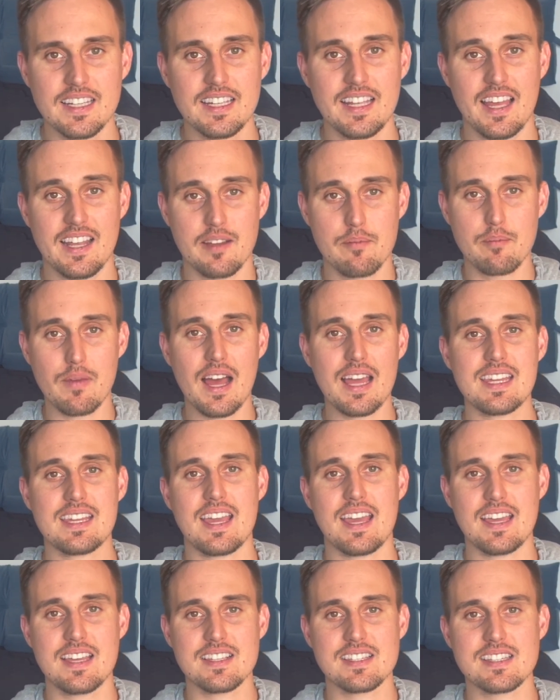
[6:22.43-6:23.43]
And in my
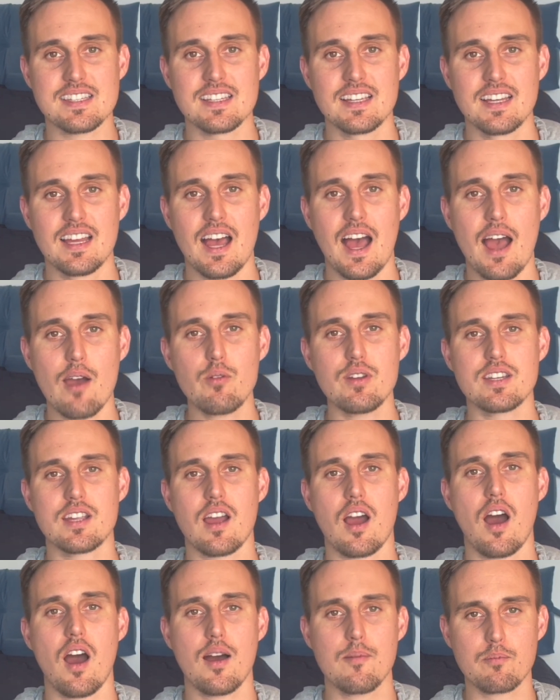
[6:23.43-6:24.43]
case, I would
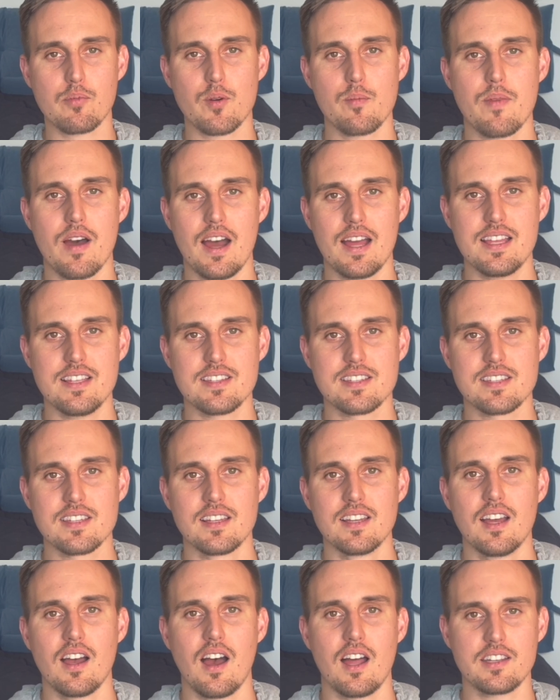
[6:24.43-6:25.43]
compromise
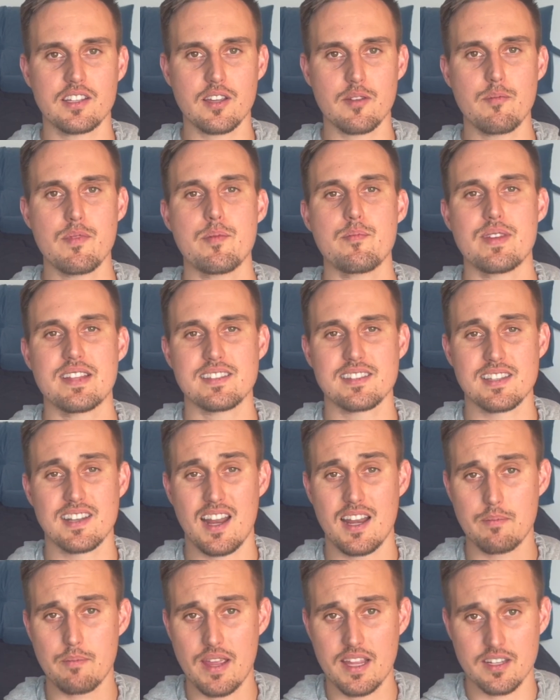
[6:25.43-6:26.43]
on commitments that
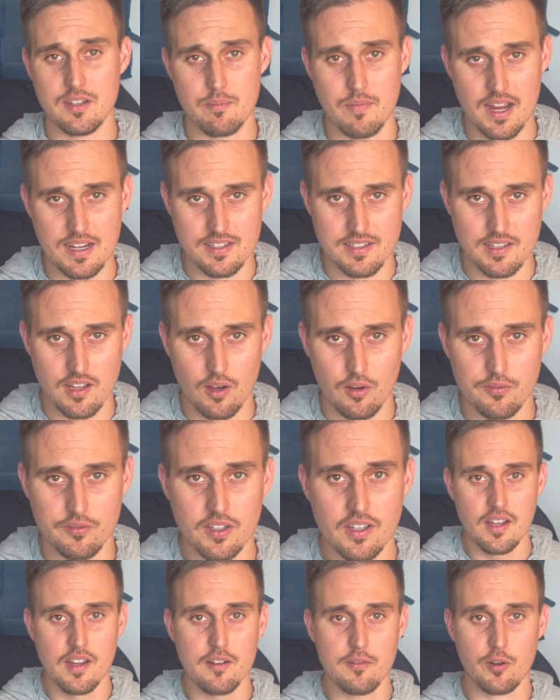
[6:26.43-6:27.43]
I'd made to myself.
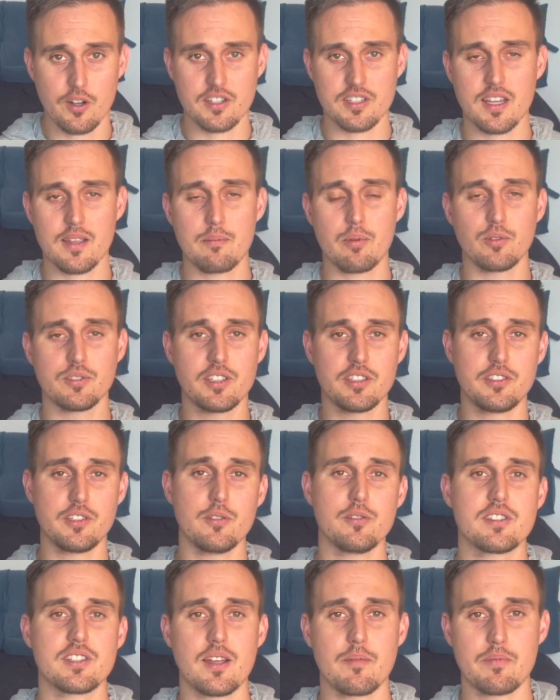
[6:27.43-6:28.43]
For example, to
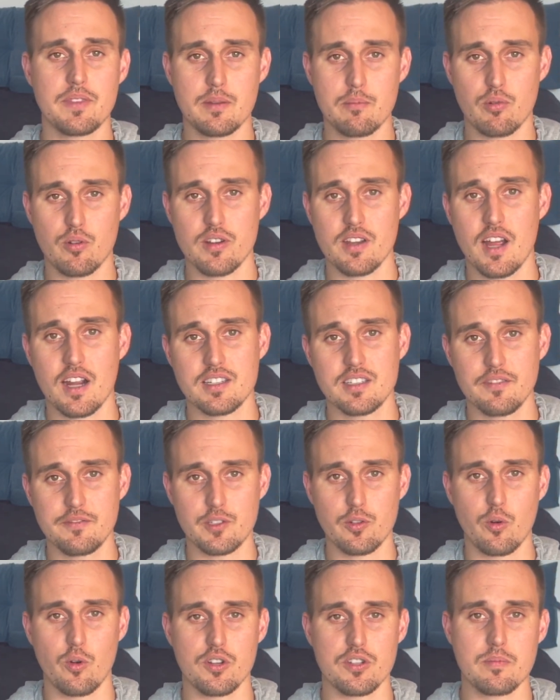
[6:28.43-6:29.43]
do something productive
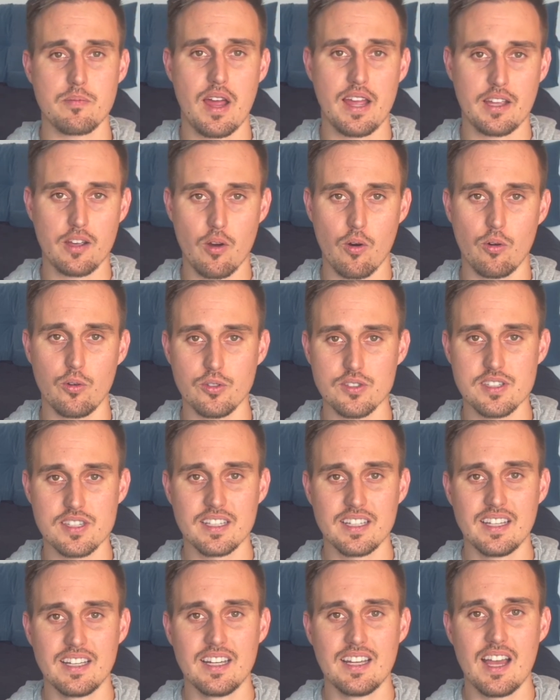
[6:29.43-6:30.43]
towards my goals.
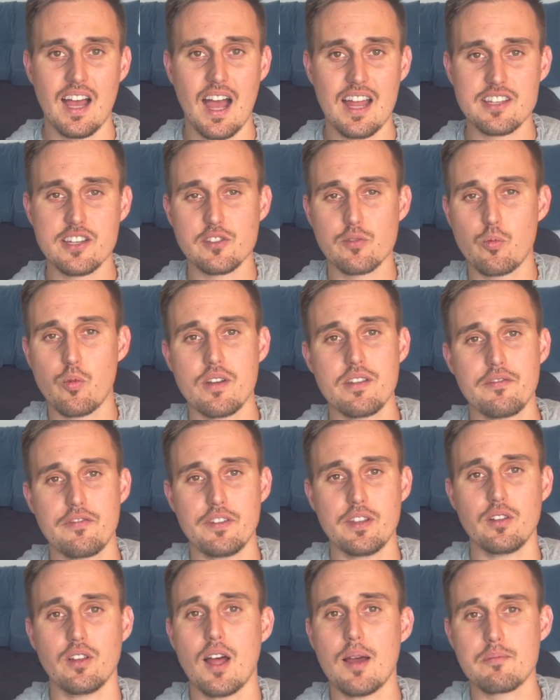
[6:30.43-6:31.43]
I just wouldn't
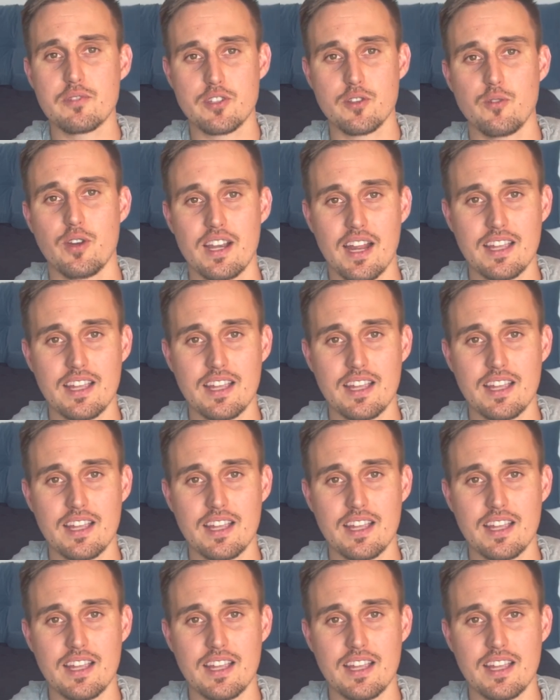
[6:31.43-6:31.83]
feel up to it. I